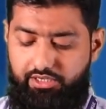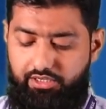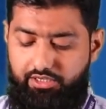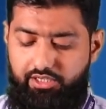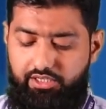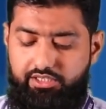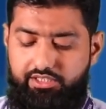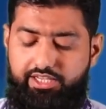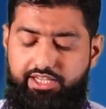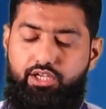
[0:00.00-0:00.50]

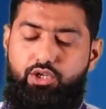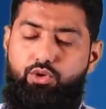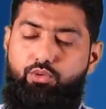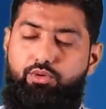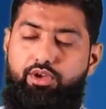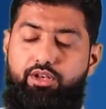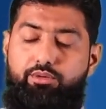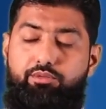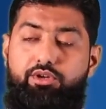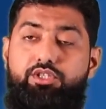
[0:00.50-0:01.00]
Thank you
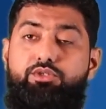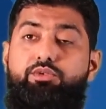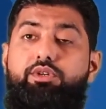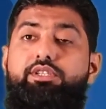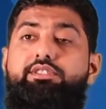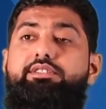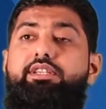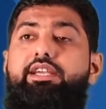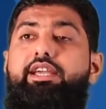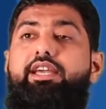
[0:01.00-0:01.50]
very much
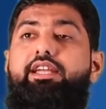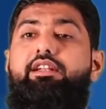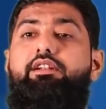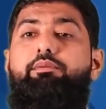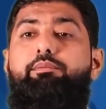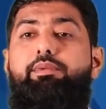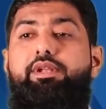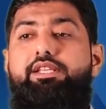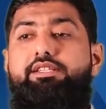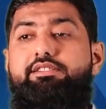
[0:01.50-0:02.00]
once again.
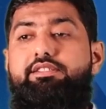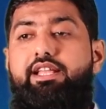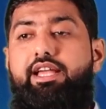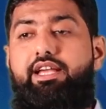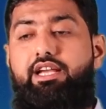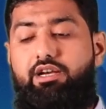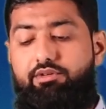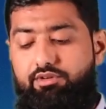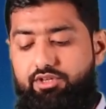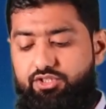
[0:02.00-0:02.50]
Please
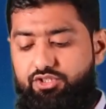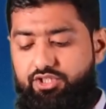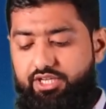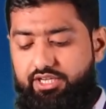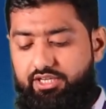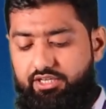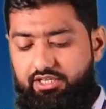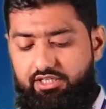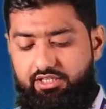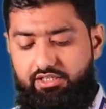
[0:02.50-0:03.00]
like our
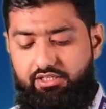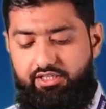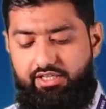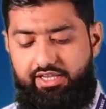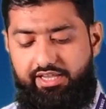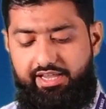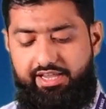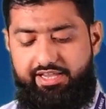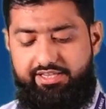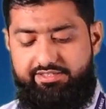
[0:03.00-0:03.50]
channel
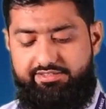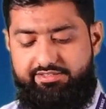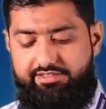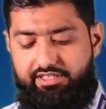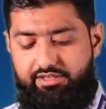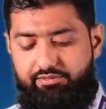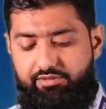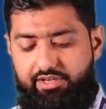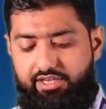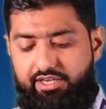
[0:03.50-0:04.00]

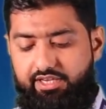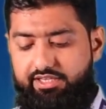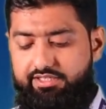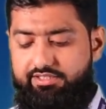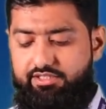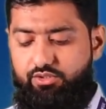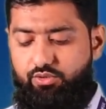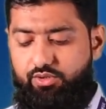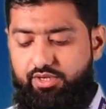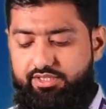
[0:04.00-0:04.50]

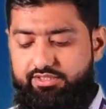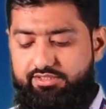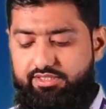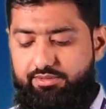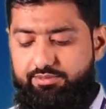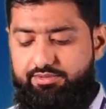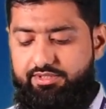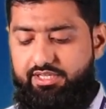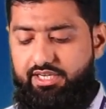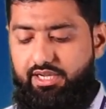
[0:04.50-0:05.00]
SGVS. You can
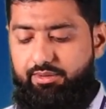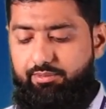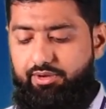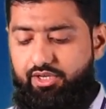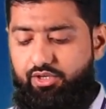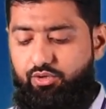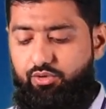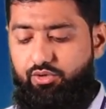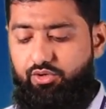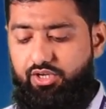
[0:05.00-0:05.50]
subscribe
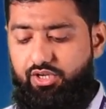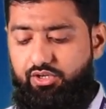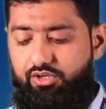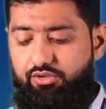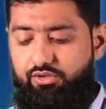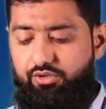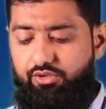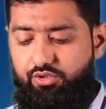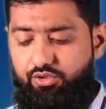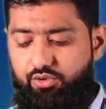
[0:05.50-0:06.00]
and you can
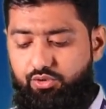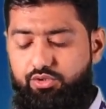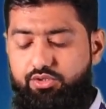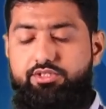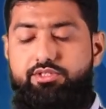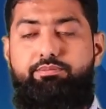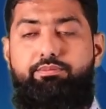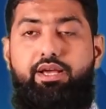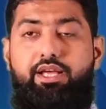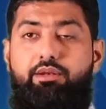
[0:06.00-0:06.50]

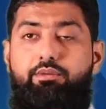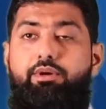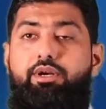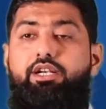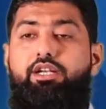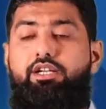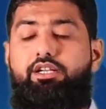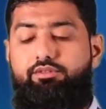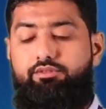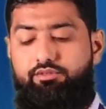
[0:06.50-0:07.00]
use bell button.